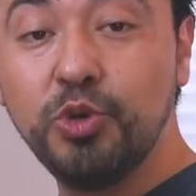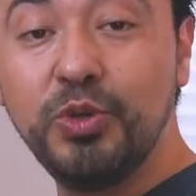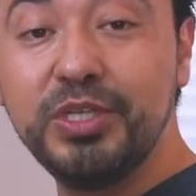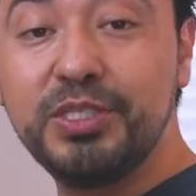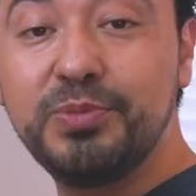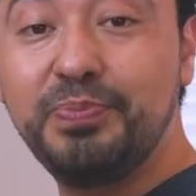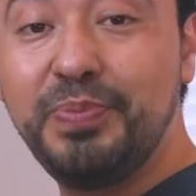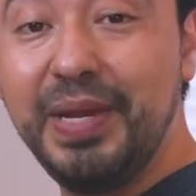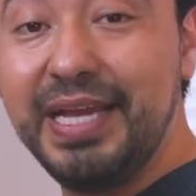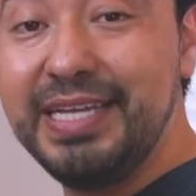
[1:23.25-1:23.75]
So
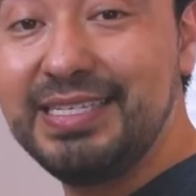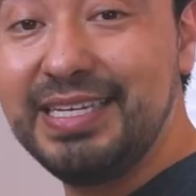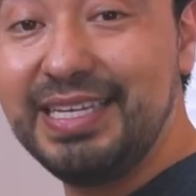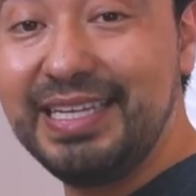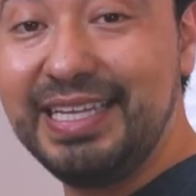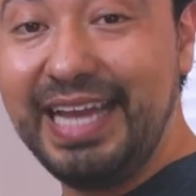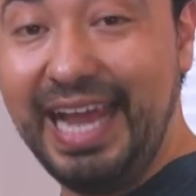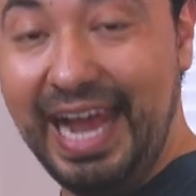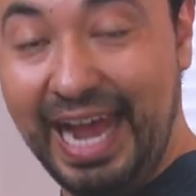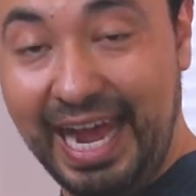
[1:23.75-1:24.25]
it's
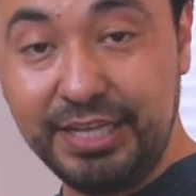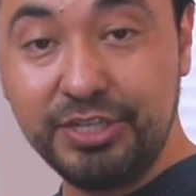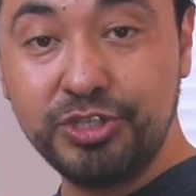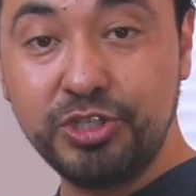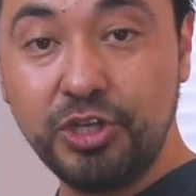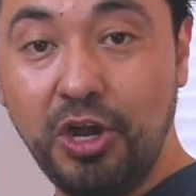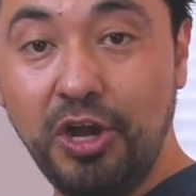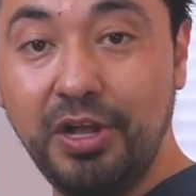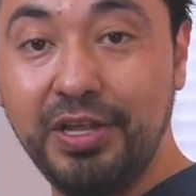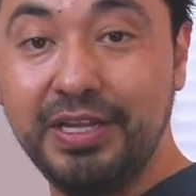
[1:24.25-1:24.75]
basically
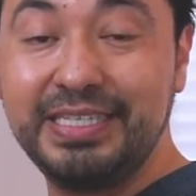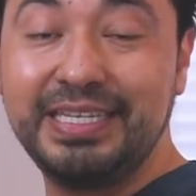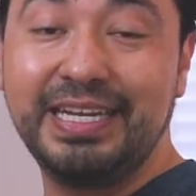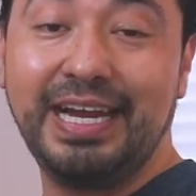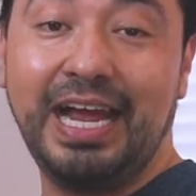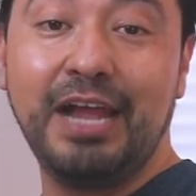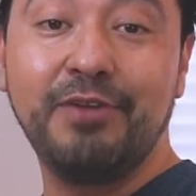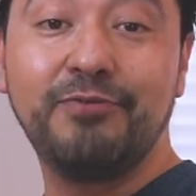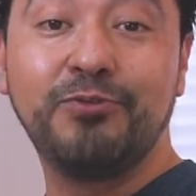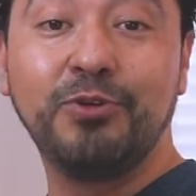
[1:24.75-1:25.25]
as tall as
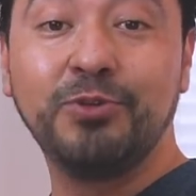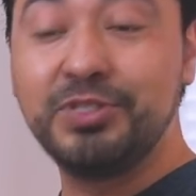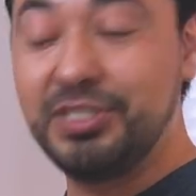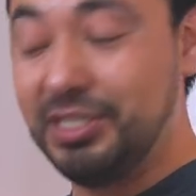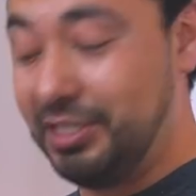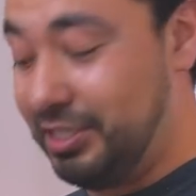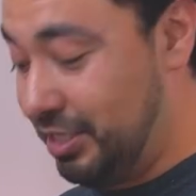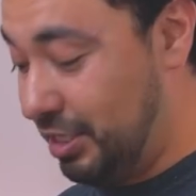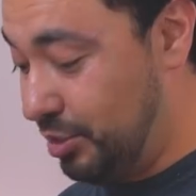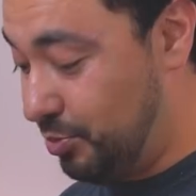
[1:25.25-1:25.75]
an iPhone
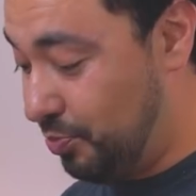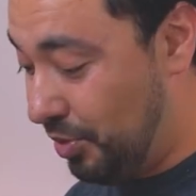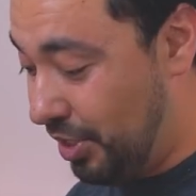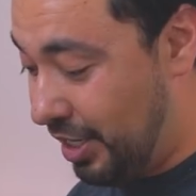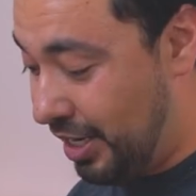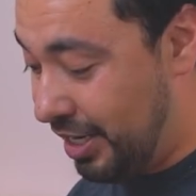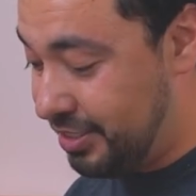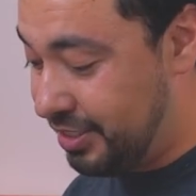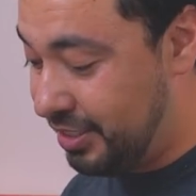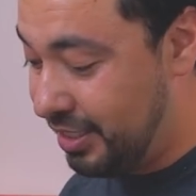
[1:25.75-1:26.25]
6S
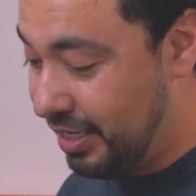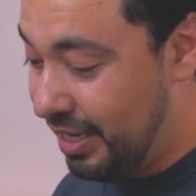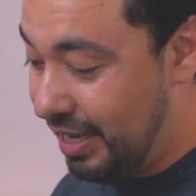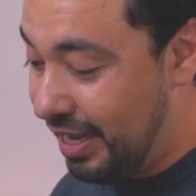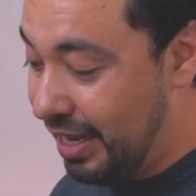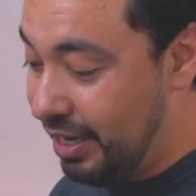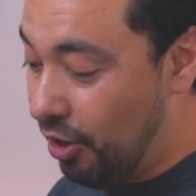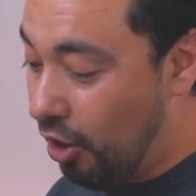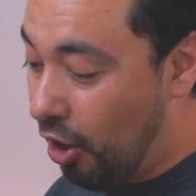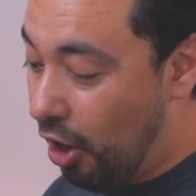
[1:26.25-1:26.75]
Plus
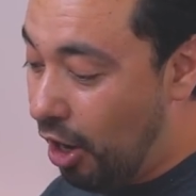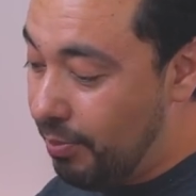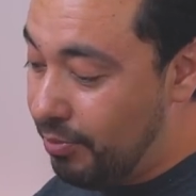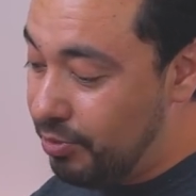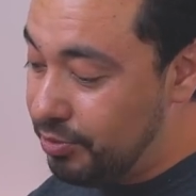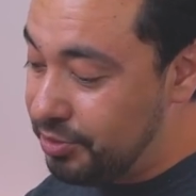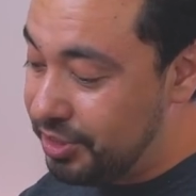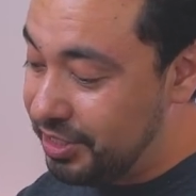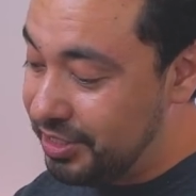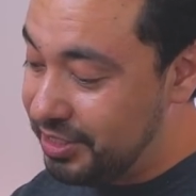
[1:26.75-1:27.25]
and
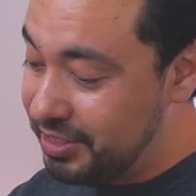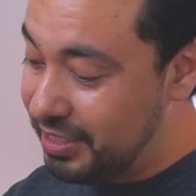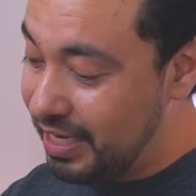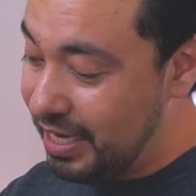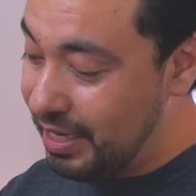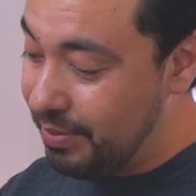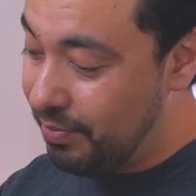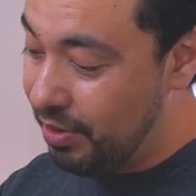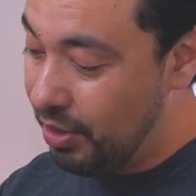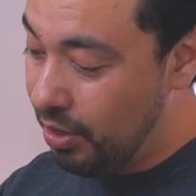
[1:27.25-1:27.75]
almost the
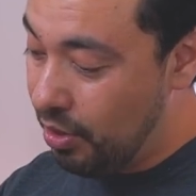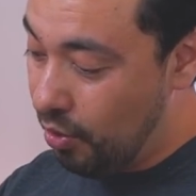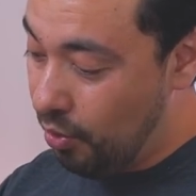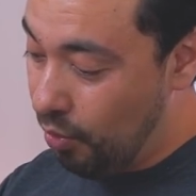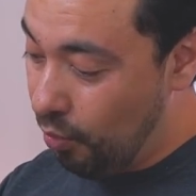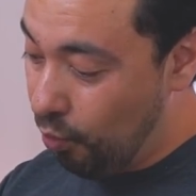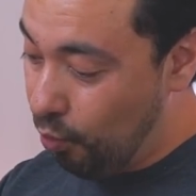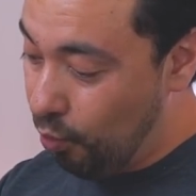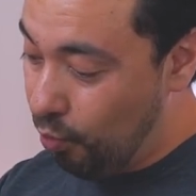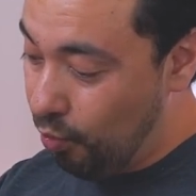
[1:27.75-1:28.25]
same
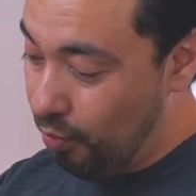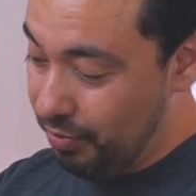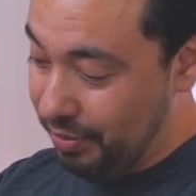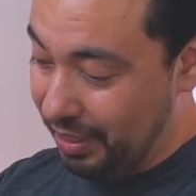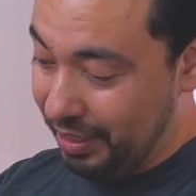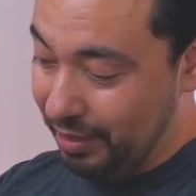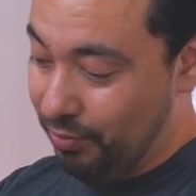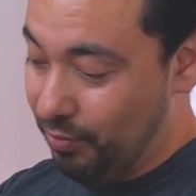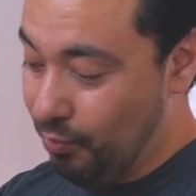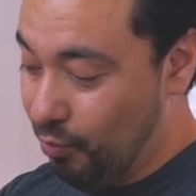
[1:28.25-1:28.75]

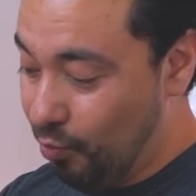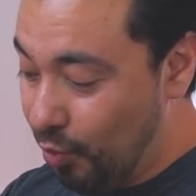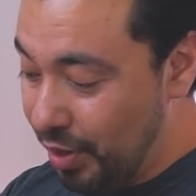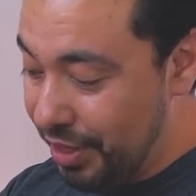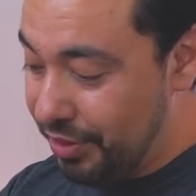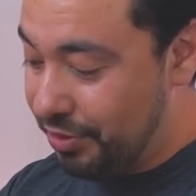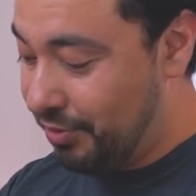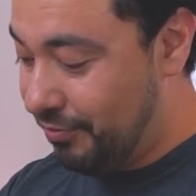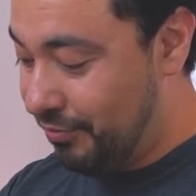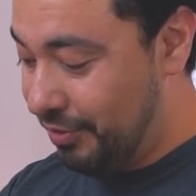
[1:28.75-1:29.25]
like
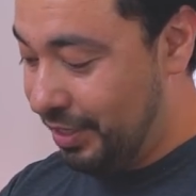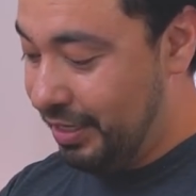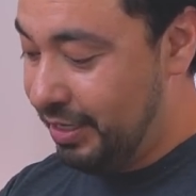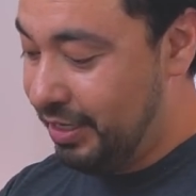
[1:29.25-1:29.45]
width of